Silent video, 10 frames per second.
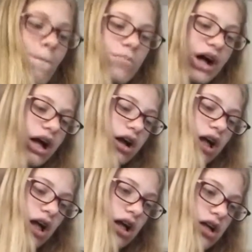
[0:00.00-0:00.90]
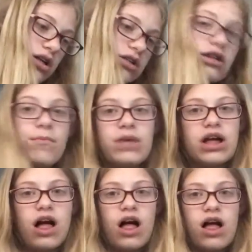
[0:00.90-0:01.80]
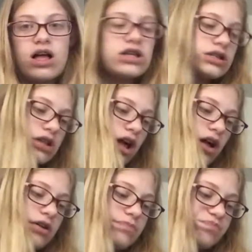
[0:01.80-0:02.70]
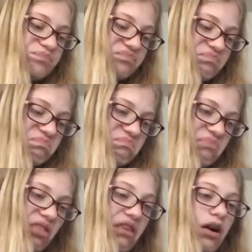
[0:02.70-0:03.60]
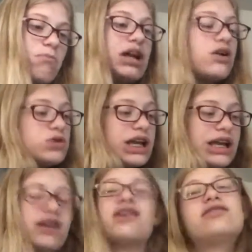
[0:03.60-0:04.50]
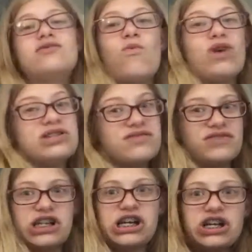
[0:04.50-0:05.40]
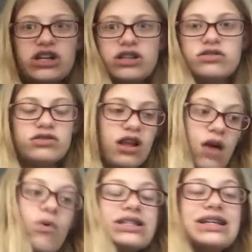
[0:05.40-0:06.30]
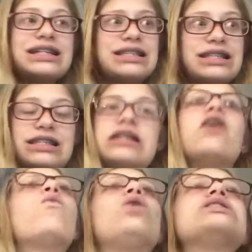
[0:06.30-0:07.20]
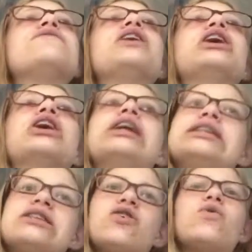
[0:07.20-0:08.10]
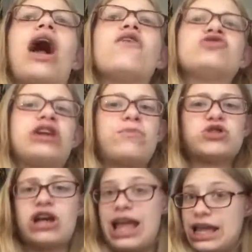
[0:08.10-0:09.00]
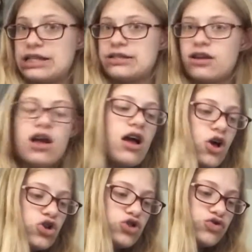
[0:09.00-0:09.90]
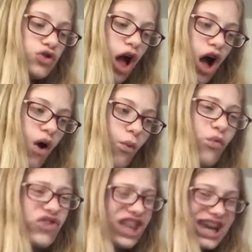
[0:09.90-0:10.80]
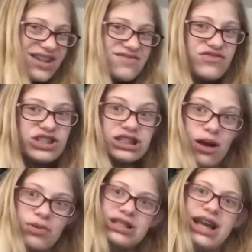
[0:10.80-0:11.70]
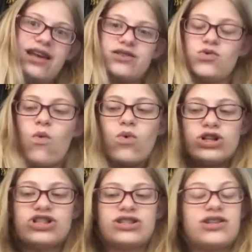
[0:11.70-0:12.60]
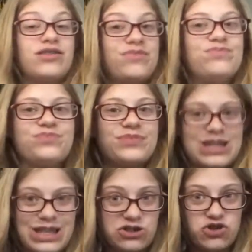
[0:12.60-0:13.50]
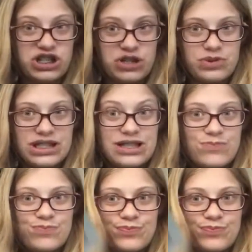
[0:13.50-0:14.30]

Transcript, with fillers: because, because, um, my note taking wasn't very good. I wasn't consistent and wasn't very good until around chapter 8. So, for the eight, first couple days, we're just gonna essentially use this.